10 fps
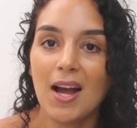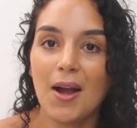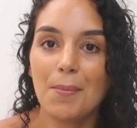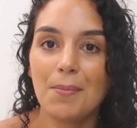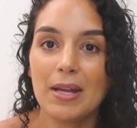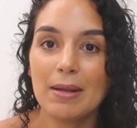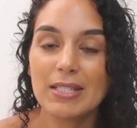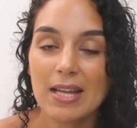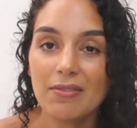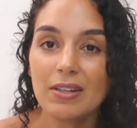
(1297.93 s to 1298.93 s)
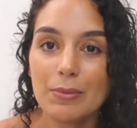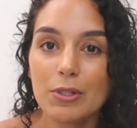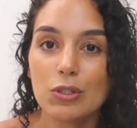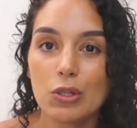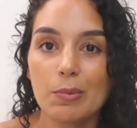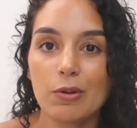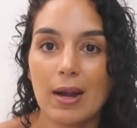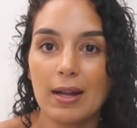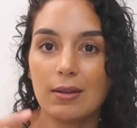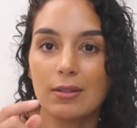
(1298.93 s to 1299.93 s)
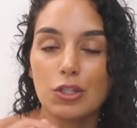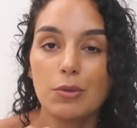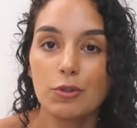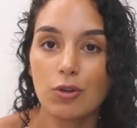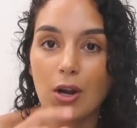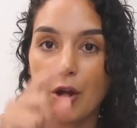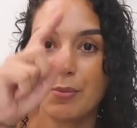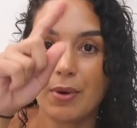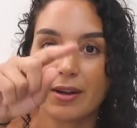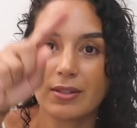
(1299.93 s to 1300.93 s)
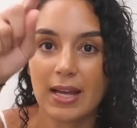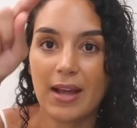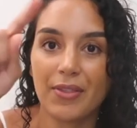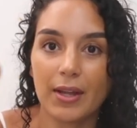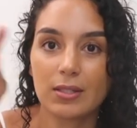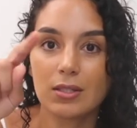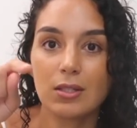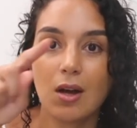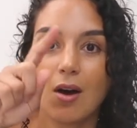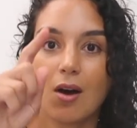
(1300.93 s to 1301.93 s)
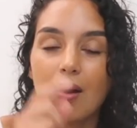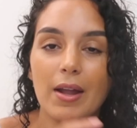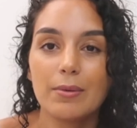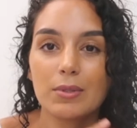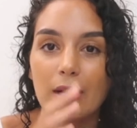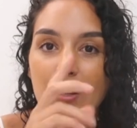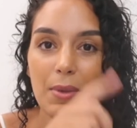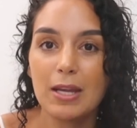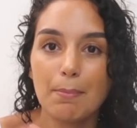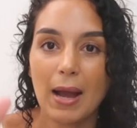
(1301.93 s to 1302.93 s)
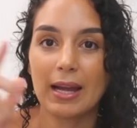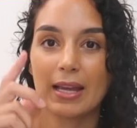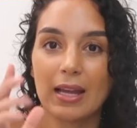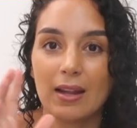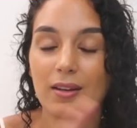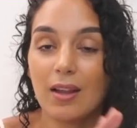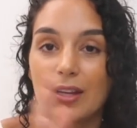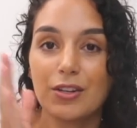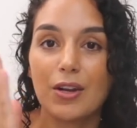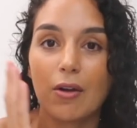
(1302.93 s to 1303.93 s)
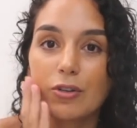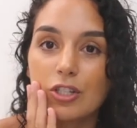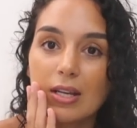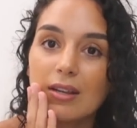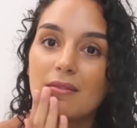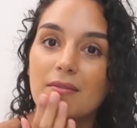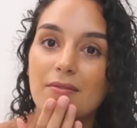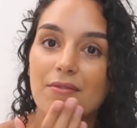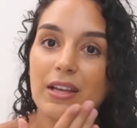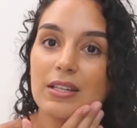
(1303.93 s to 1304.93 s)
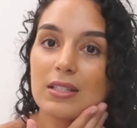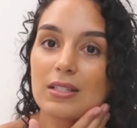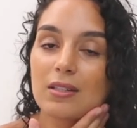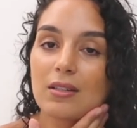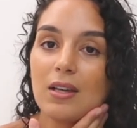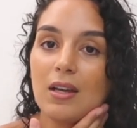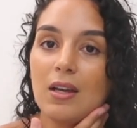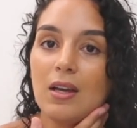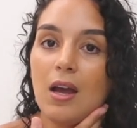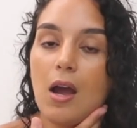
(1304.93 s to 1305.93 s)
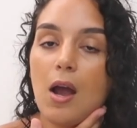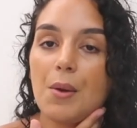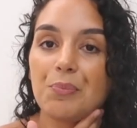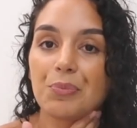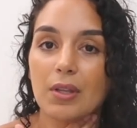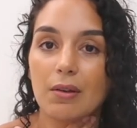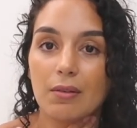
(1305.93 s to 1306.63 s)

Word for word: Um, it definitely was super grand, Superdrug own brand because it had that star and it was like a big packet and like a nourishing face, um,